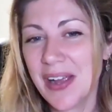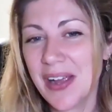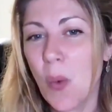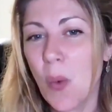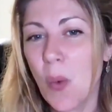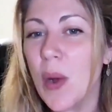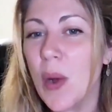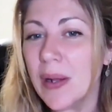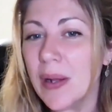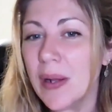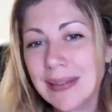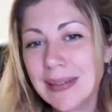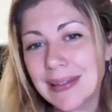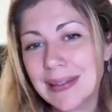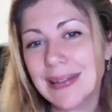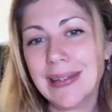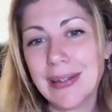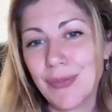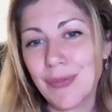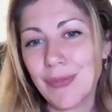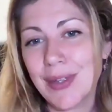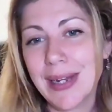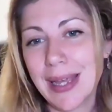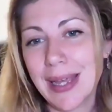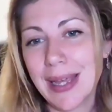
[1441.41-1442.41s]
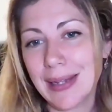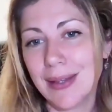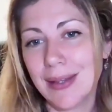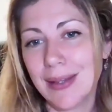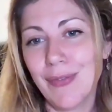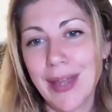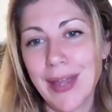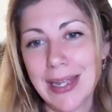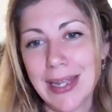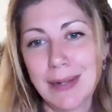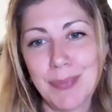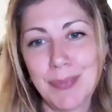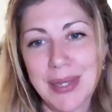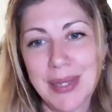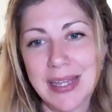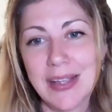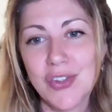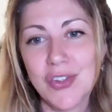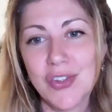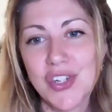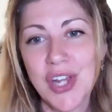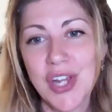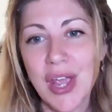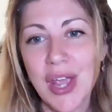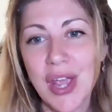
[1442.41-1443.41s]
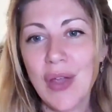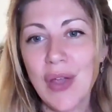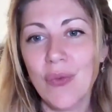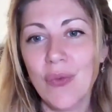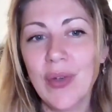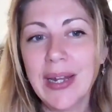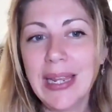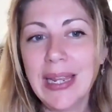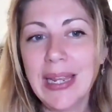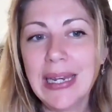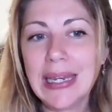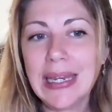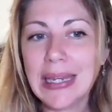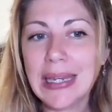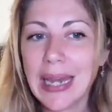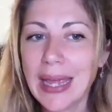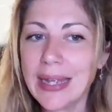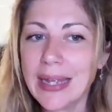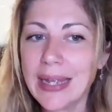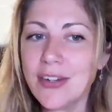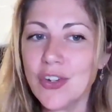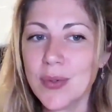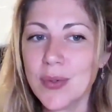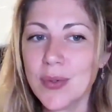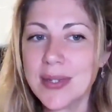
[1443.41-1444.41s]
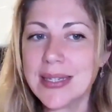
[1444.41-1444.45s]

a well-delivered elevator pitch really led to a